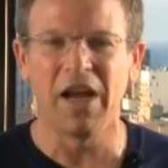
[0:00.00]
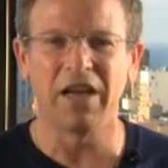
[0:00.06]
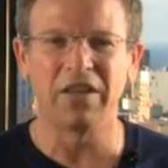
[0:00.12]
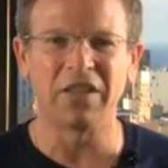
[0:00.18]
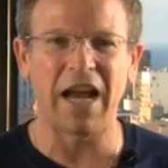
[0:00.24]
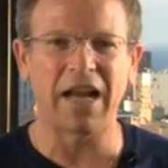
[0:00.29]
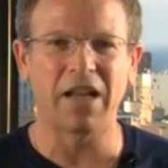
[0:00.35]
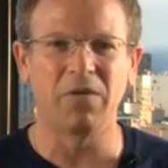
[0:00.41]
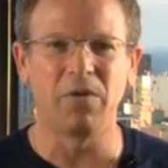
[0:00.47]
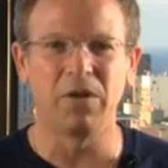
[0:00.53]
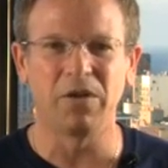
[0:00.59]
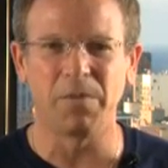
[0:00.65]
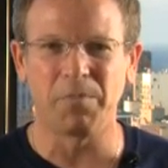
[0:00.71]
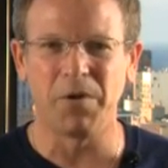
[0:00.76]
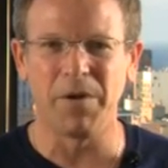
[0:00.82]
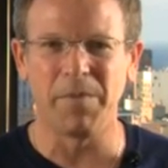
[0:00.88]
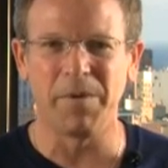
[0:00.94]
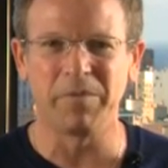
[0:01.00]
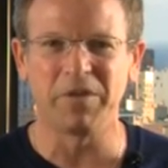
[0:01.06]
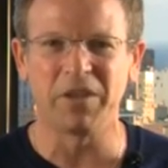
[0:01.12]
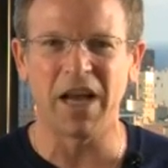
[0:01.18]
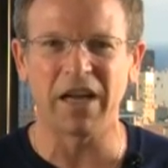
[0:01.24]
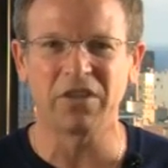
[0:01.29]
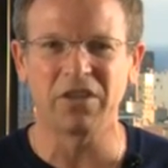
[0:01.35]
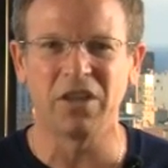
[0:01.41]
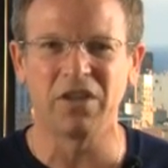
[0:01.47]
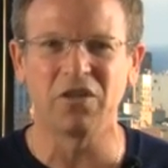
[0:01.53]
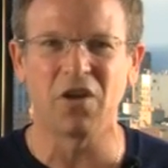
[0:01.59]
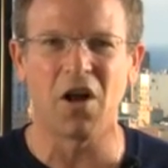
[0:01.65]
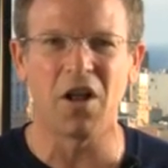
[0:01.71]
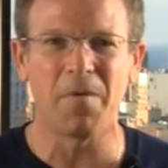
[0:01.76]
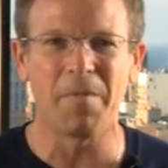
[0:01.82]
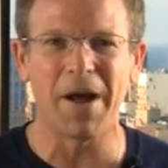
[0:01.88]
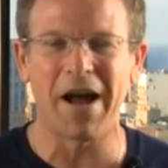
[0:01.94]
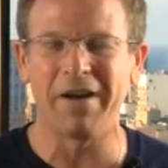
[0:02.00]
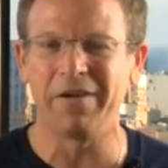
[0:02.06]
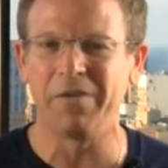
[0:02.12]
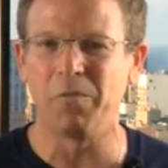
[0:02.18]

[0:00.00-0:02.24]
exactly what the premium section is all about,